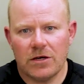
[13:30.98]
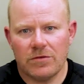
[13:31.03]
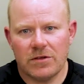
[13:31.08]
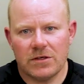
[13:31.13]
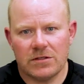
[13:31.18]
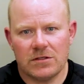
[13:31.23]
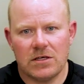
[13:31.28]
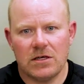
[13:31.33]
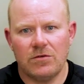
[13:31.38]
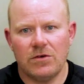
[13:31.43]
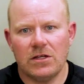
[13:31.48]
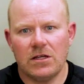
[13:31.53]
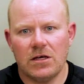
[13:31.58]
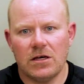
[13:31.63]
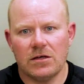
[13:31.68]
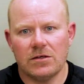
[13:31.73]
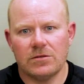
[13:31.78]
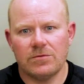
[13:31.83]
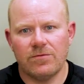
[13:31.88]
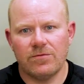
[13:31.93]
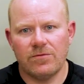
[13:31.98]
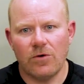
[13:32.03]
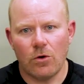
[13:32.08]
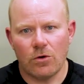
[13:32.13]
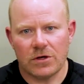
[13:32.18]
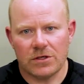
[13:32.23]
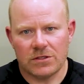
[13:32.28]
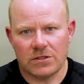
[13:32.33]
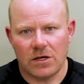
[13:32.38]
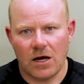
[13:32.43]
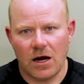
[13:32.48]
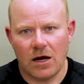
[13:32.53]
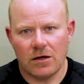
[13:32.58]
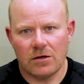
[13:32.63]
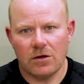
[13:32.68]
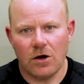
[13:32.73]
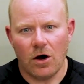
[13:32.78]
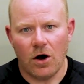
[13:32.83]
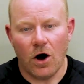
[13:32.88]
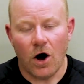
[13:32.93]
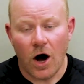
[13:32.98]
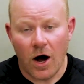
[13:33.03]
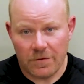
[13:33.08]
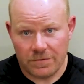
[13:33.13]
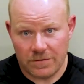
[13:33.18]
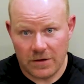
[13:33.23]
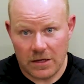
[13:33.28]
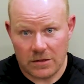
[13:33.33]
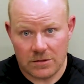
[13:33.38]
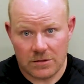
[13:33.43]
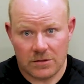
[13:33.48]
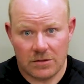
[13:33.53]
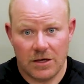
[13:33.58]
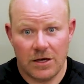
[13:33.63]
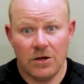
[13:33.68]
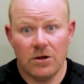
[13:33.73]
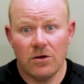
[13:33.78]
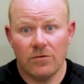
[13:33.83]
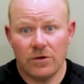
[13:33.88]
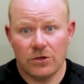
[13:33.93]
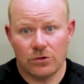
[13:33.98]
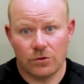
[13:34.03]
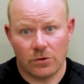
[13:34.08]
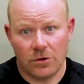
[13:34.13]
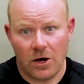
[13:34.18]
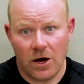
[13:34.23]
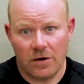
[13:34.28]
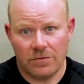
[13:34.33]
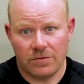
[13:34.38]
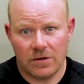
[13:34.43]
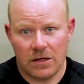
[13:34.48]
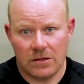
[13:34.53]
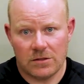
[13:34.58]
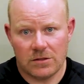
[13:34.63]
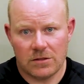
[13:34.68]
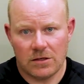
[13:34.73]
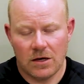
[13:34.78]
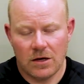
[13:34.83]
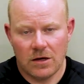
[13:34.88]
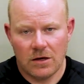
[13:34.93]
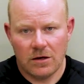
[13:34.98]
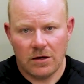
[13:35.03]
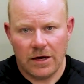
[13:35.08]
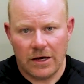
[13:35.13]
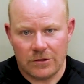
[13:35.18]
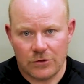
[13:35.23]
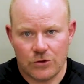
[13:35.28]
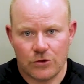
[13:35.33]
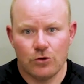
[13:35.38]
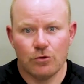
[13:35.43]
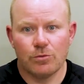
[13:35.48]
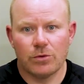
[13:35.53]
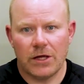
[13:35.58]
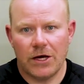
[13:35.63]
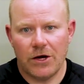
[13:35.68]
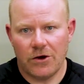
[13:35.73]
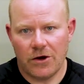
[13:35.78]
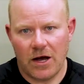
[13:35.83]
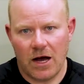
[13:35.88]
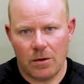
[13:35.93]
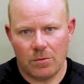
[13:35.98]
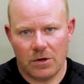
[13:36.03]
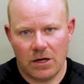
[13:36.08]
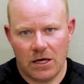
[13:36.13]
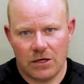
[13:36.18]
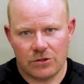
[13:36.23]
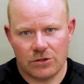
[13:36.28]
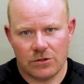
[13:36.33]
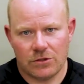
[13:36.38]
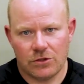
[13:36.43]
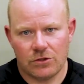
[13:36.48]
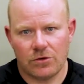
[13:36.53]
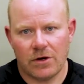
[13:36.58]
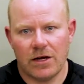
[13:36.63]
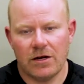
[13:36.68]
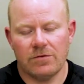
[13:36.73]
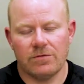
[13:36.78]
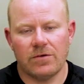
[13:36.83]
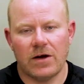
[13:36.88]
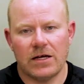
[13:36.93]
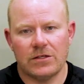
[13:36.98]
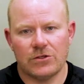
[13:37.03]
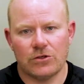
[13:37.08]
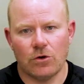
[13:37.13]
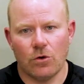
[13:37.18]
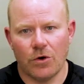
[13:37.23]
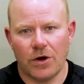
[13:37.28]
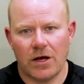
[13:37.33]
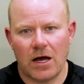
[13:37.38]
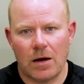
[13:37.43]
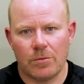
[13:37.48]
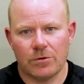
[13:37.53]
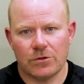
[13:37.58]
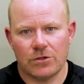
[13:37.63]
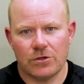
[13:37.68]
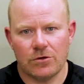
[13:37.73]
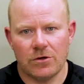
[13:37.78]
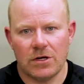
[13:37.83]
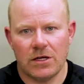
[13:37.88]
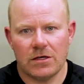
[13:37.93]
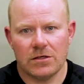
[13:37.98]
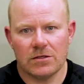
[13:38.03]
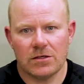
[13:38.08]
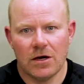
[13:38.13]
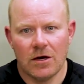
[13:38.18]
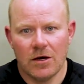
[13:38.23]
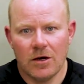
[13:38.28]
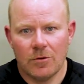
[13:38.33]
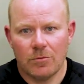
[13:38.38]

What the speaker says: of this DVD is focused on offense, individual offense, and two-player combinations trying to find scoring opportunities.